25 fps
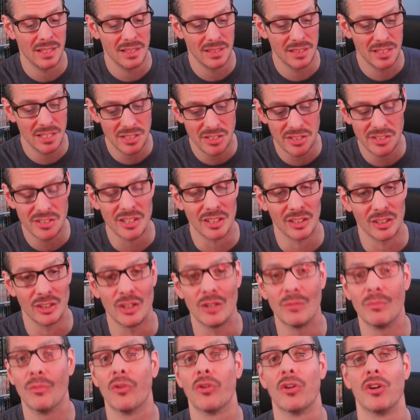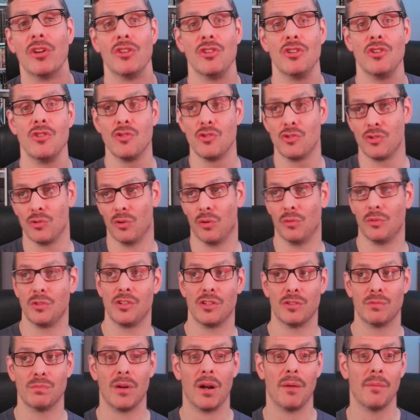This is a little more unusual, which
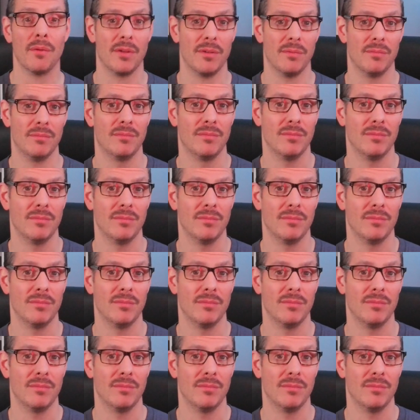is probably